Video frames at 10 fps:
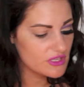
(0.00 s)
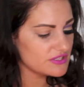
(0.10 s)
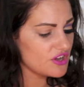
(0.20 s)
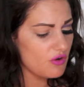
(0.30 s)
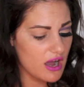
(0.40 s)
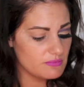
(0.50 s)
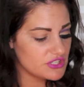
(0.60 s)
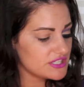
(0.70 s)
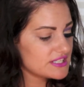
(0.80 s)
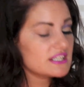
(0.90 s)
So I'm
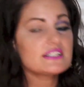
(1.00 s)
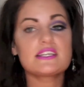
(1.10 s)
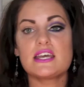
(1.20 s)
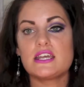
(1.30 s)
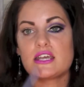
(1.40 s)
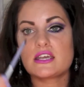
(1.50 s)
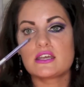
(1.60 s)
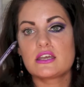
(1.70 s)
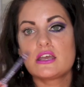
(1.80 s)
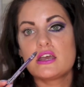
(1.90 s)
just gonna take
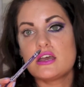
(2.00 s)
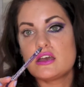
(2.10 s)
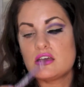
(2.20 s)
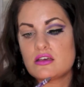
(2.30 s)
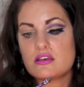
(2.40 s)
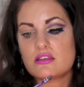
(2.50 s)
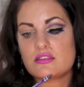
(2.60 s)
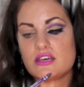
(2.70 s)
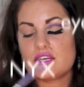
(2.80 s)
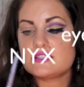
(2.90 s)

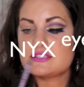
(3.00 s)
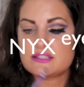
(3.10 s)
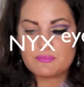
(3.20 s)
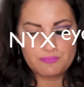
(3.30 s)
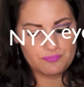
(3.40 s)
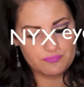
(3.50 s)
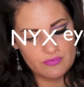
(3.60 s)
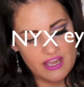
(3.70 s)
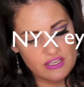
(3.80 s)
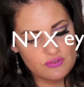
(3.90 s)
this.
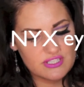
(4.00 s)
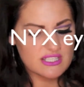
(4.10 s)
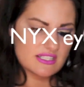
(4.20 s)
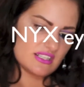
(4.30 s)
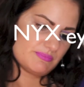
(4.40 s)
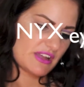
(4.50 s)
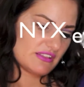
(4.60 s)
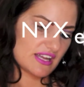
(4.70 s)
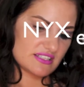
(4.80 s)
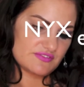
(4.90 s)
I used this in my
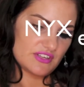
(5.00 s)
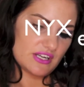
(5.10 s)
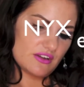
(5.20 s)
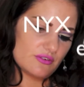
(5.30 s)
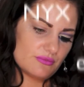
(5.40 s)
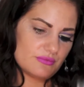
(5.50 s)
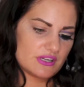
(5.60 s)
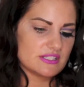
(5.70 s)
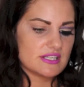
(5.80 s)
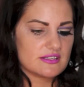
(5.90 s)
last video. What
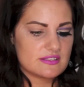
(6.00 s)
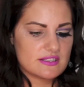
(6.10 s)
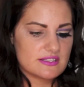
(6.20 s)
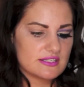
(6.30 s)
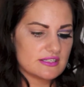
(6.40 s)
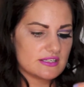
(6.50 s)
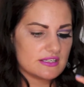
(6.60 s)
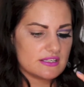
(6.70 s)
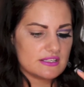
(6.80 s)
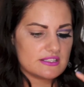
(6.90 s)
is this? This
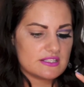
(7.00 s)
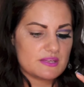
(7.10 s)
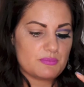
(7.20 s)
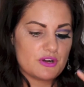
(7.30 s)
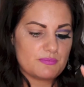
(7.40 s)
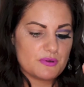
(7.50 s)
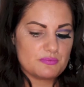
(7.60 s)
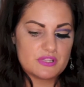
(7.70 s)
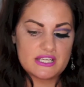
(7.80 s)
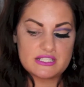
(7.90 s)
is the Purple
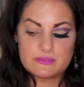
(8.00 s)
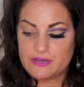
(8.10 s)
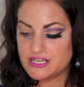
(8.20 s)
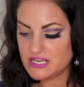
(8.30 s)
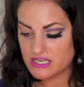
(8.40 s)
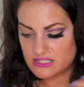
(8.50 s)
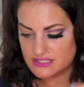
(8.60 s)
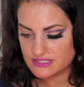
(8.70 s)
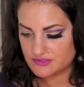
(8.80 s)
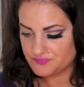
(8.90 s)
Blaze by
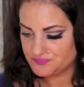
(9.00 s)
NYX.